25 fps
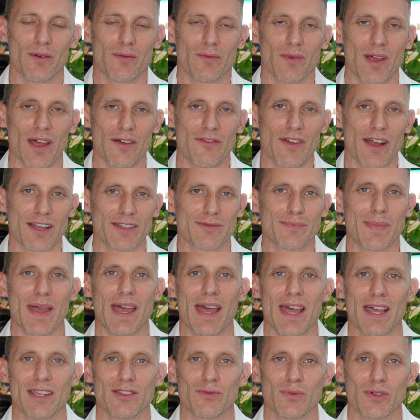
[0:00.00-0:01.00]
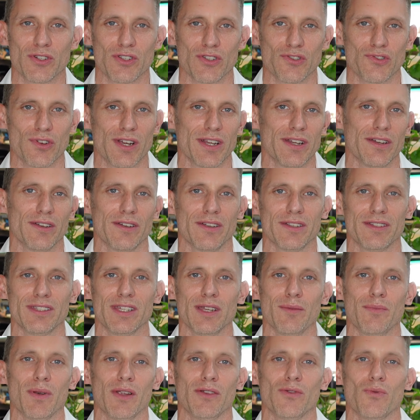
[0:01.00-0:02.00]
FX pairs which are traded on a
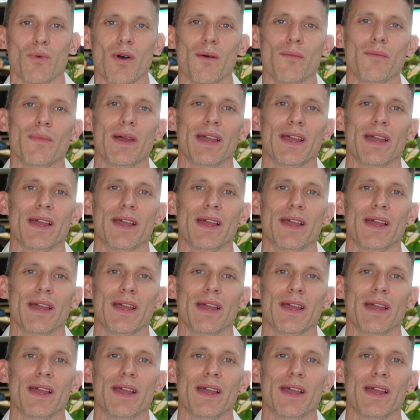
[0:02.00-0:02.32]
T+1